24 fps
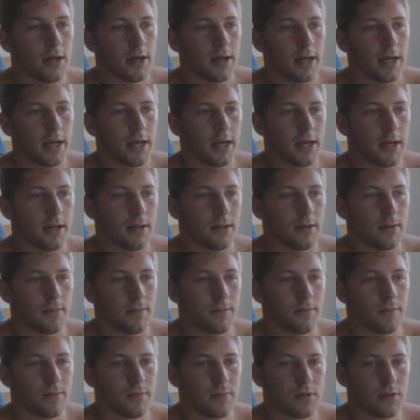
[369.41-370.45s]
and
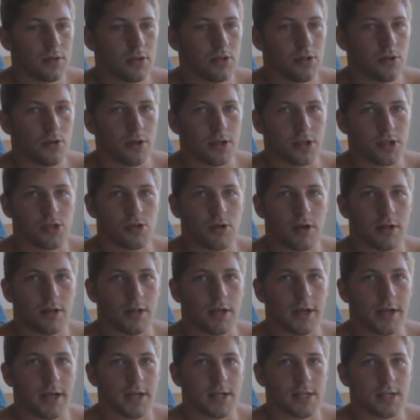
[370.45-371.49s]
doing straight
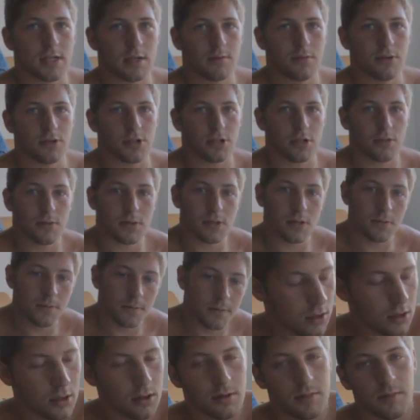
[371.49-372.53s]
leg handstand push-ups.
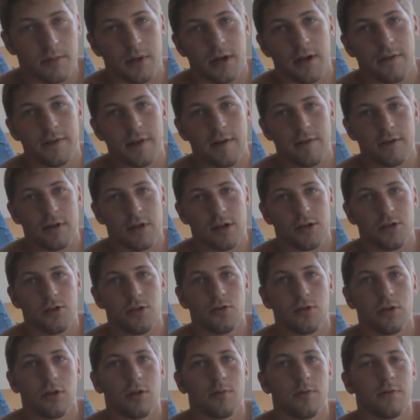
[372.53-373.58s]
I've never done a
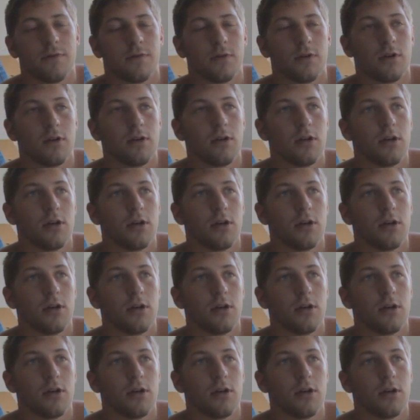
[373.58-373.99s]
tutorial before,